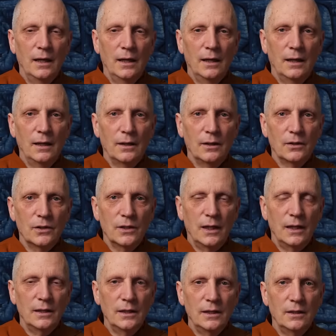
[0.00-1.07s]
Uh,
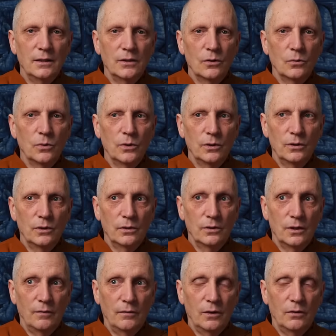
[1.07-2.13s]
sati is the word, the
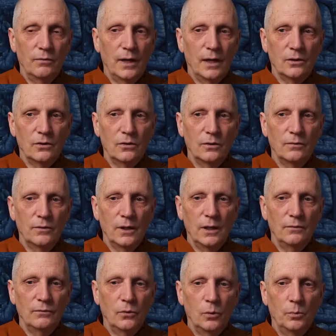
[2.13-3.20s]
seventh factor of the
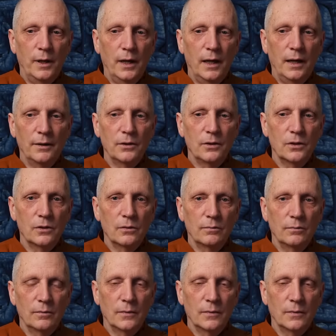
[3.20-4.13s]
Eightfold Path is